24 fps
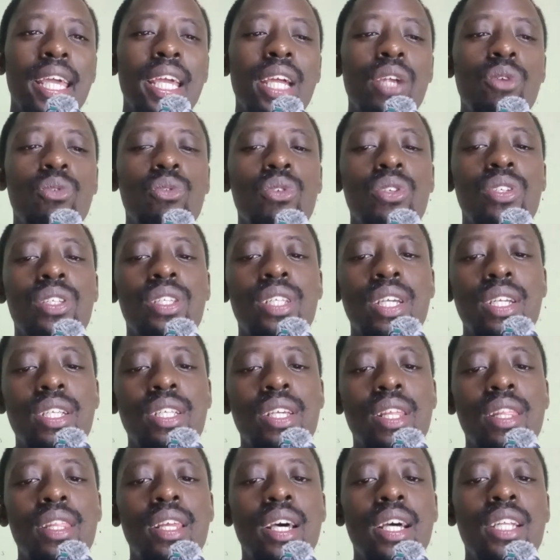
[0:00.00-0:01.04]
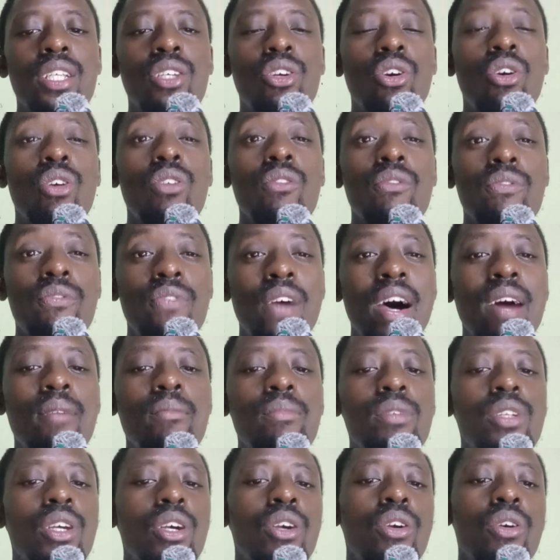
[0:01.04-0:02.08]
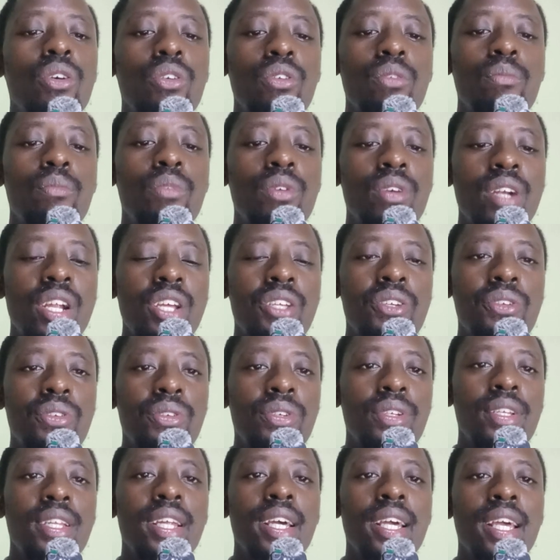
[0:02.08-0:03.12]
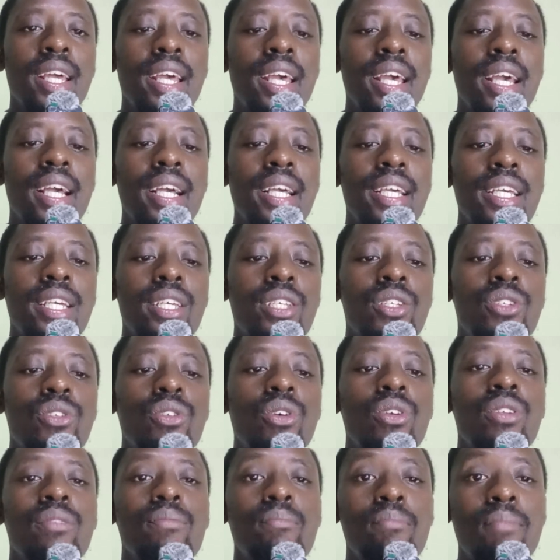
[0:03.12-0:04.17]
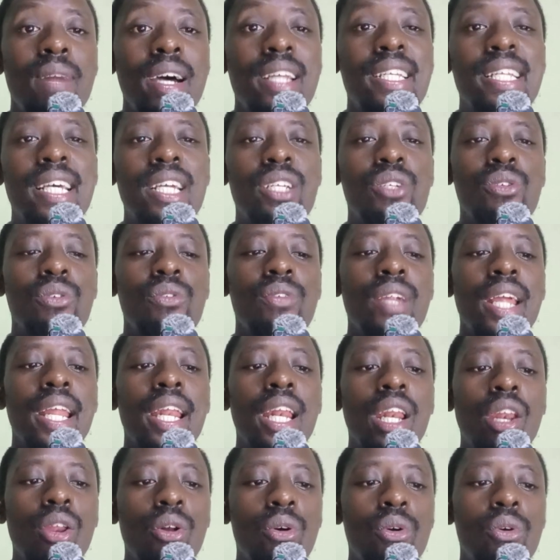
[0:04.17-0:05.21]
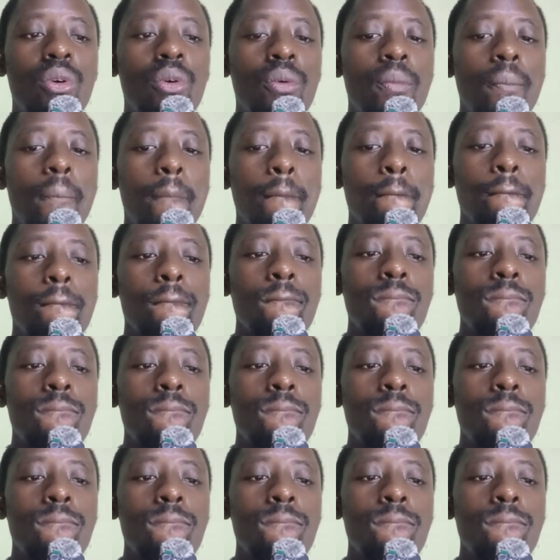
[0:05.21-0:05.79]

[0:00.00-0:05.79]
it was stated that confirmed corroboration is not mandatory in law.